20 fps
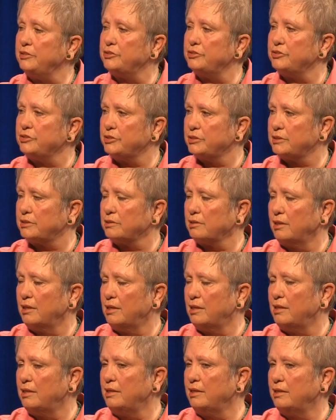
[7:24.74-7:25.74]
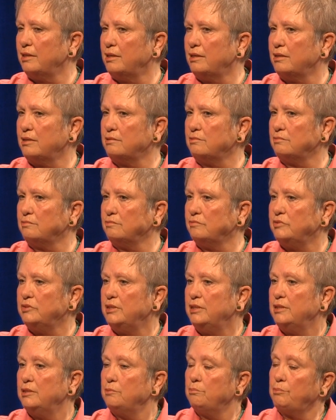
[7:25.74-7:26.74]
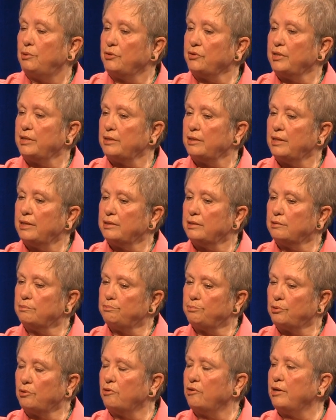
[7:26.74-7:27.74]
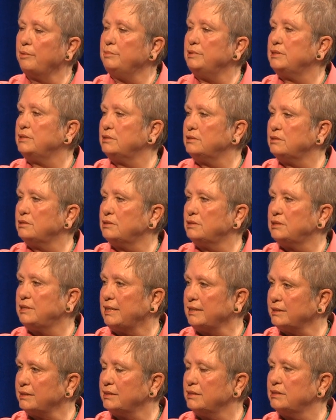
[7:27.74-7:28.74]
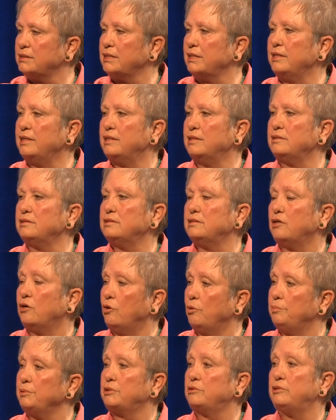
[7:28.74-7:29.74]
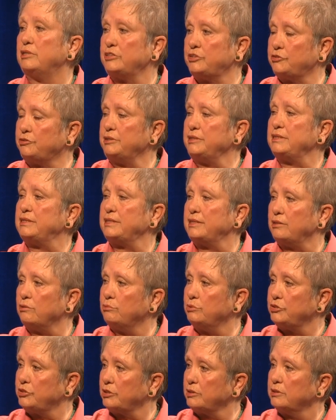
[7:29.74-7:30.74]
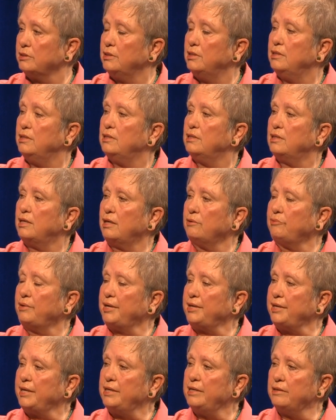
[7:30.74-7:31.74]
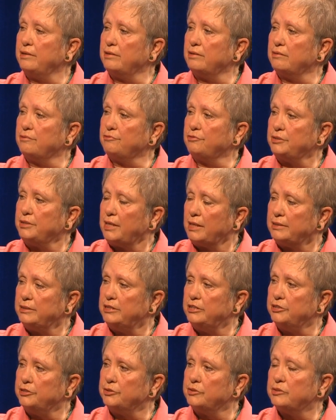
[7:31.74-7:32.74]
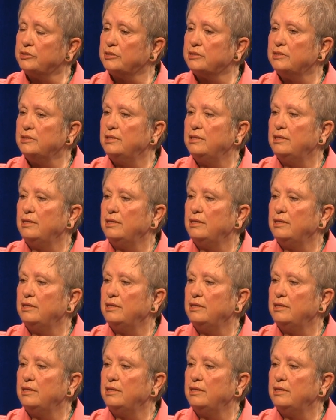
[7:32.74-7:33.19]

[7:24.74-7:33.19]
years, both at the program in Texas and the Hope Equestrian Center, which I ran here for 9 years,